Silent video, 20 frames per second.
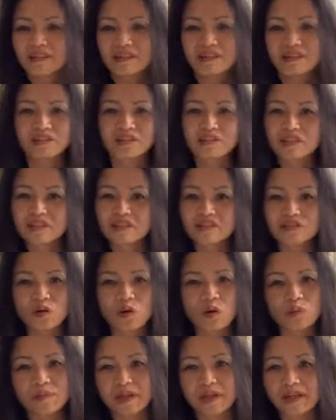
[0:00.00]
There's just
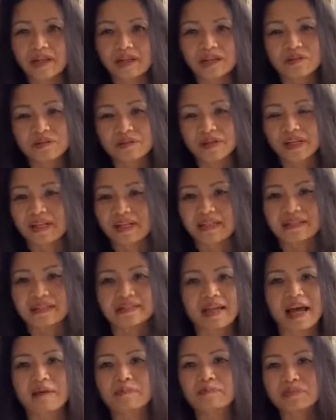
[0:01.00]
so many great
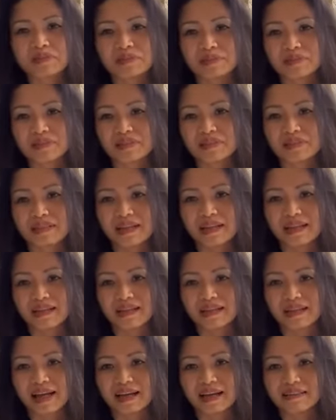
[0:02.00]
examples.
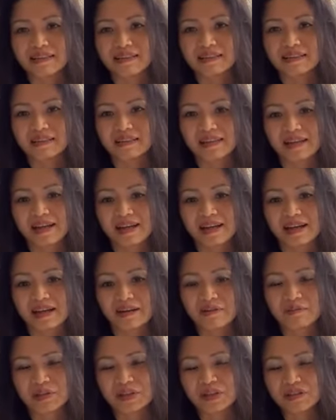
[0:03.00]
And yet,
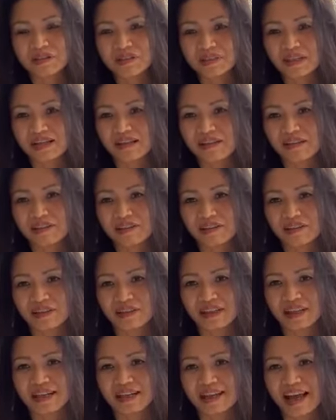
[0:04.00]
uh, when you take a
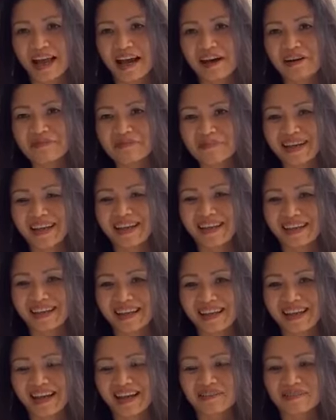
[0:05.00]
look at how
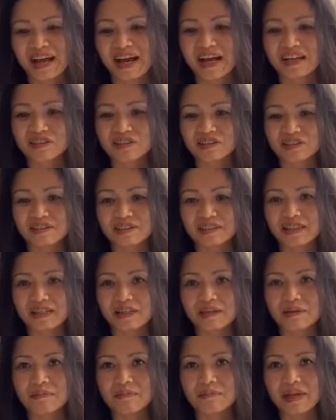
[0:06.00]
many have
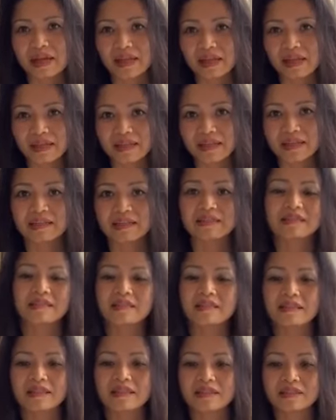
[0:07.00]
actually made it
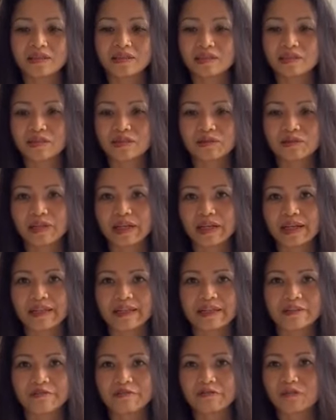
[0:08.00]
into like
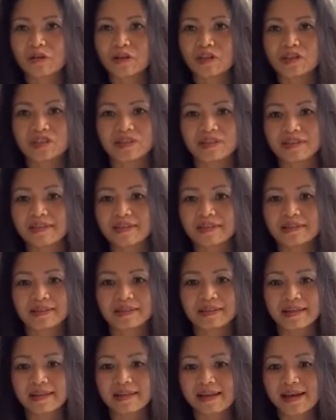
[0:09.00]
the Fortune
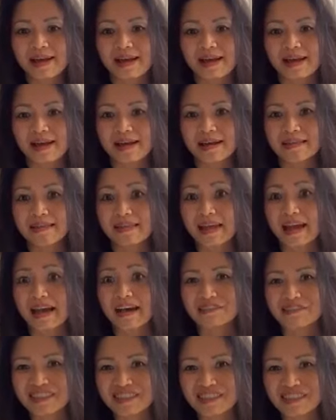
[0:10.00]
uh, one
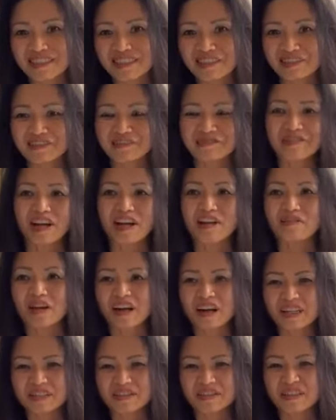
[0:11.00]
thousand or five
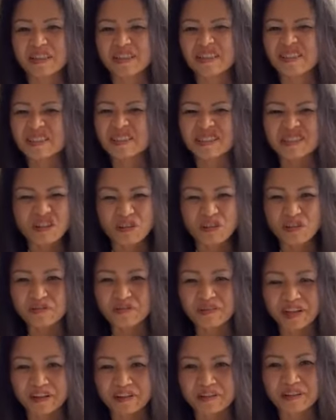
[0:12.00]
hundred, there's so
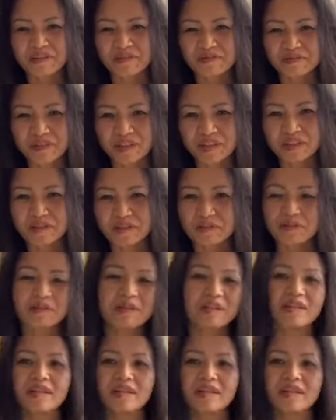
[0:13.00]
very few.